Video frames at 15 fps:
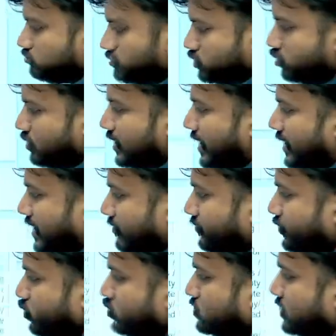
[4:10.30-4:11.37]
don't get
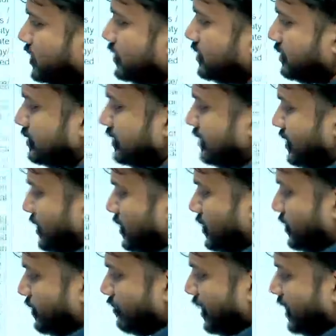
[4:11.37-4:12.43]
confused in
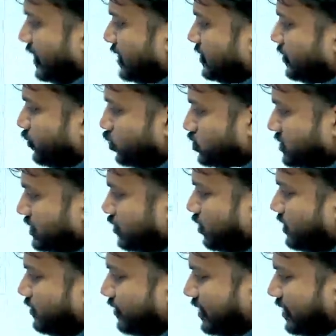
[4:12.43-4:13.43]
many other posts, only one